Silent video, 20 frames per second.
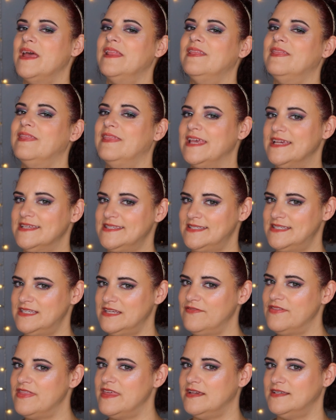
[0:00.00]
my
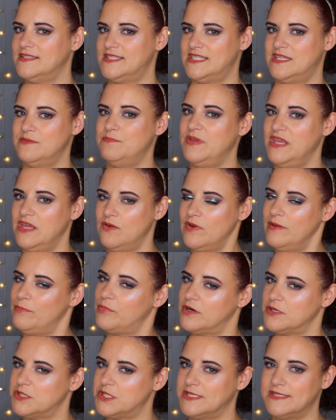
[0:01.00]
list of things to be
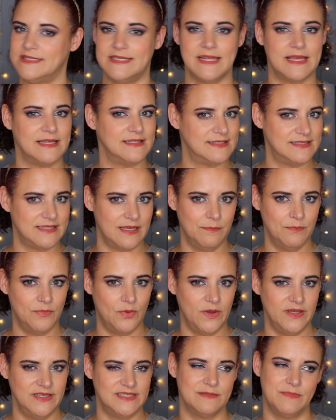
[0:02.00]
repurchased at some
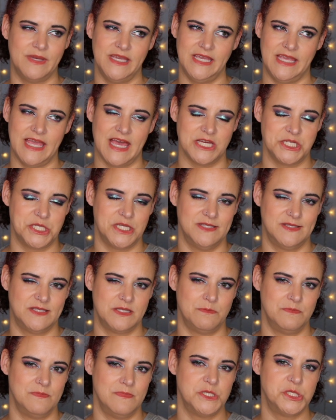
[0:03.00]
point. I might cash in
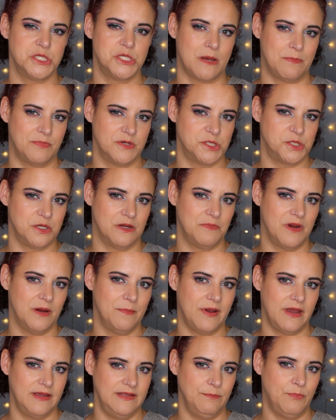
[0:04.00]
some Shoppers Drug
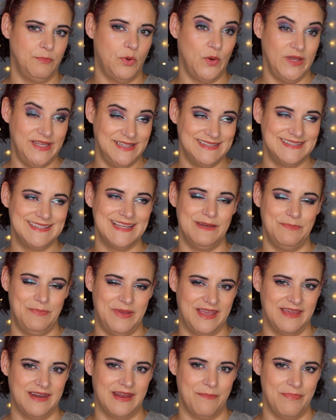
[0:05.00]
Mart points and
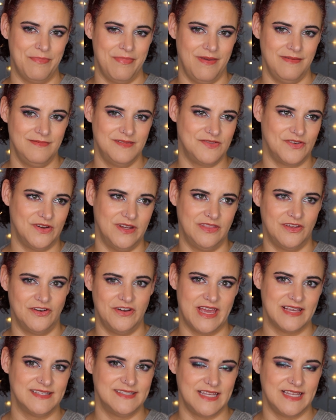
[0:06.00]
pick it up during their
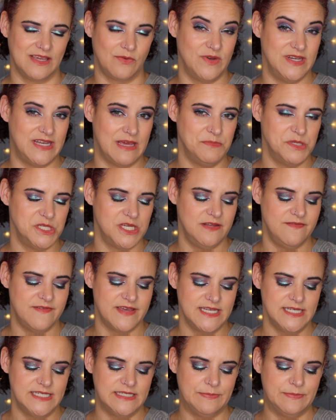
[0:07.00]
next like redemption
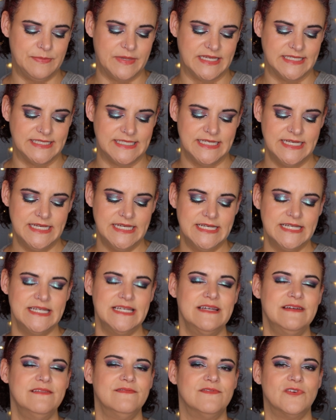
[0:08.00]
event. But
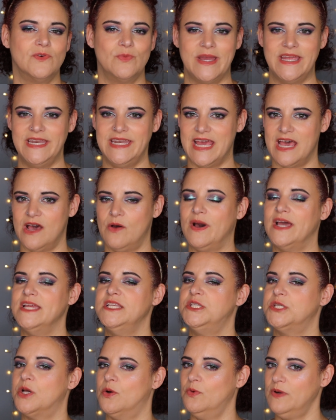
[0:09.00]
for right now, I
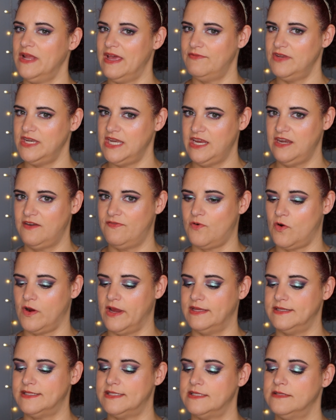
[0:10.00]
don't have a need for
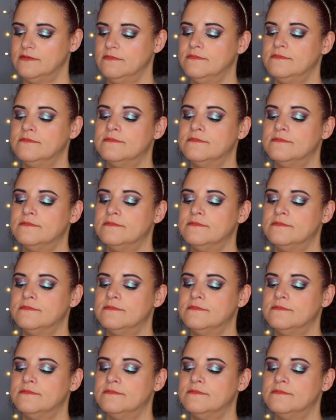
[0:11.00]
it,